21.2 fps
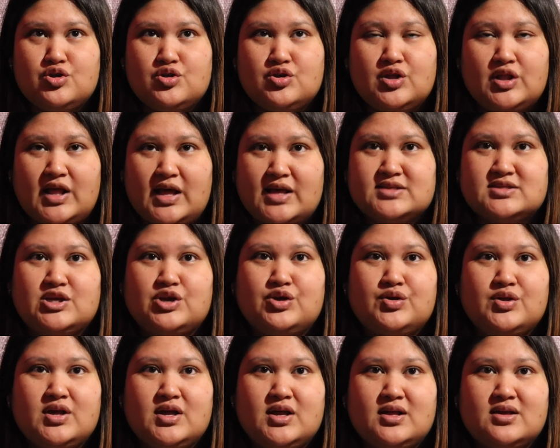the last thing
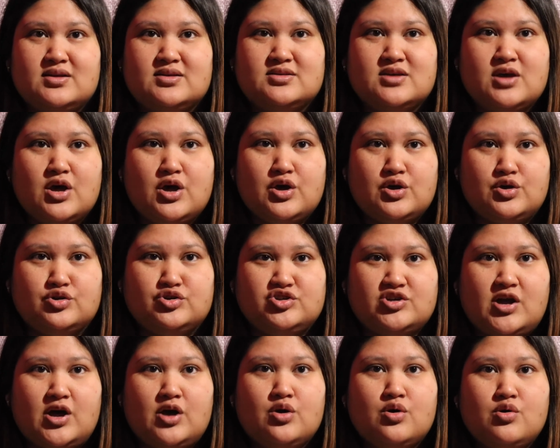you need is your
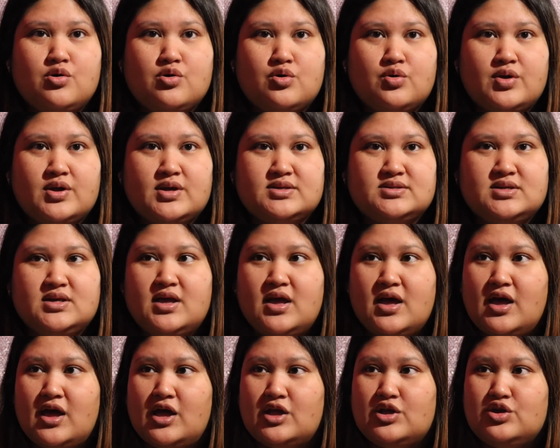child going crazy,
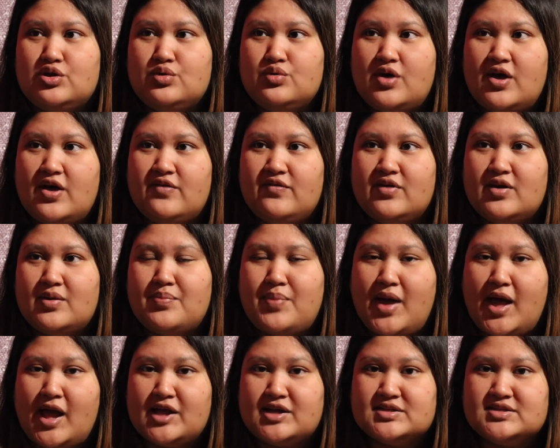and you having a
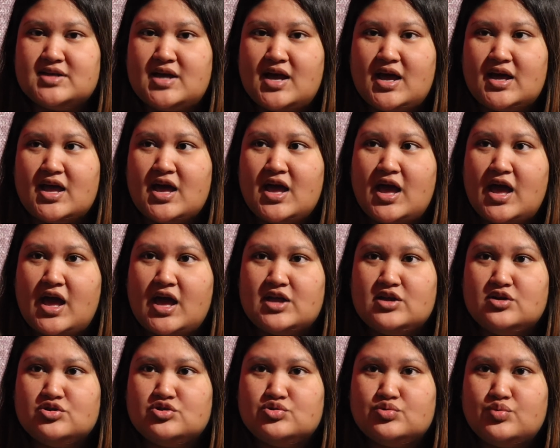panic attack,
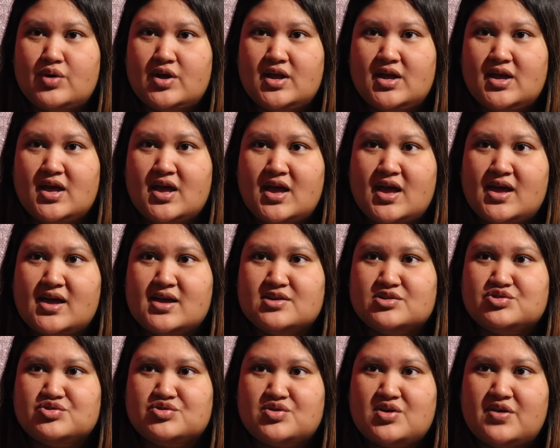and you're sweating, and
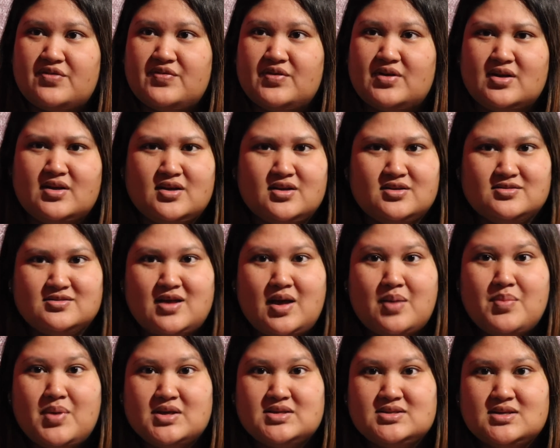it's stuffy. Does
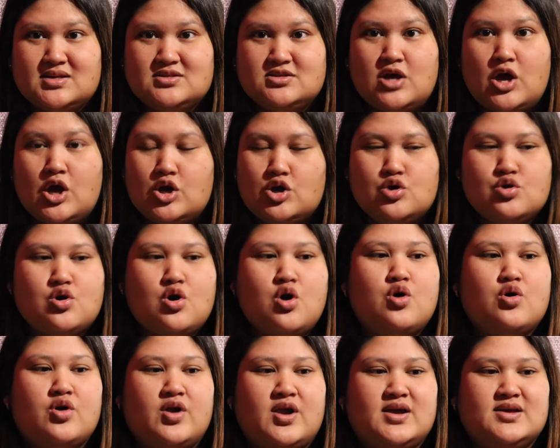that make sense? You
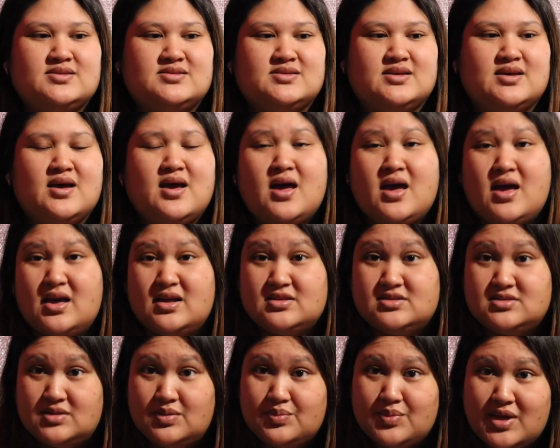go crazy. And
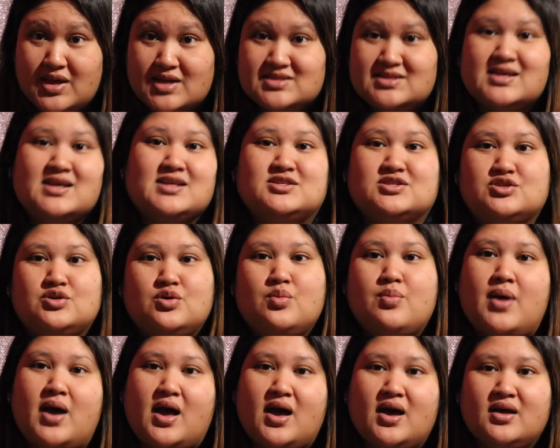some days it gets so
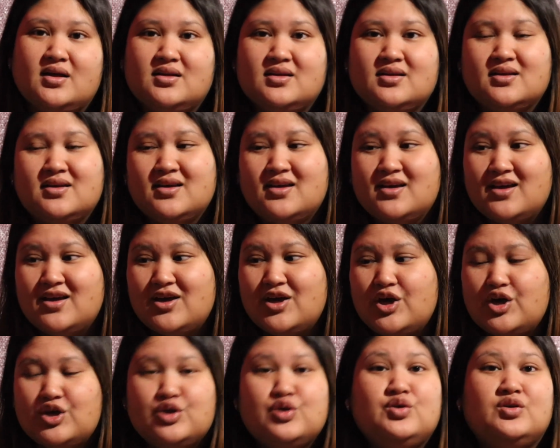bad,
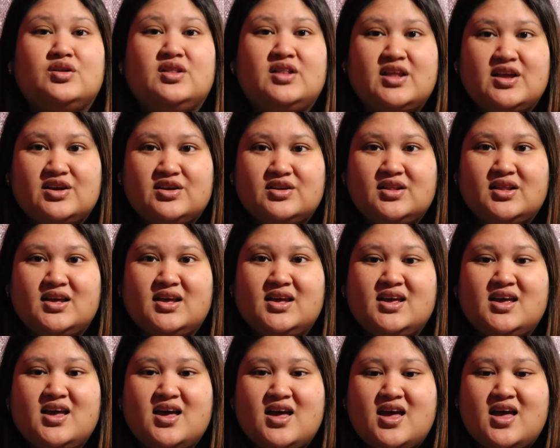you
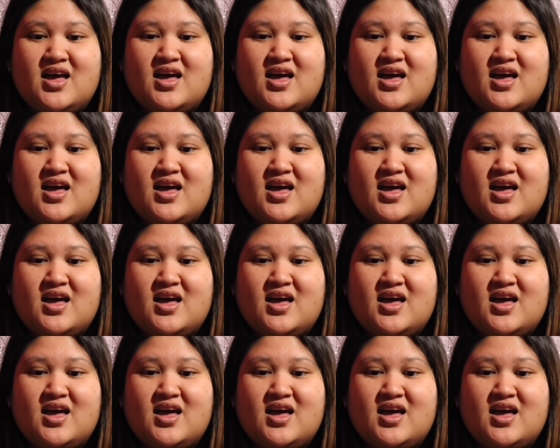literally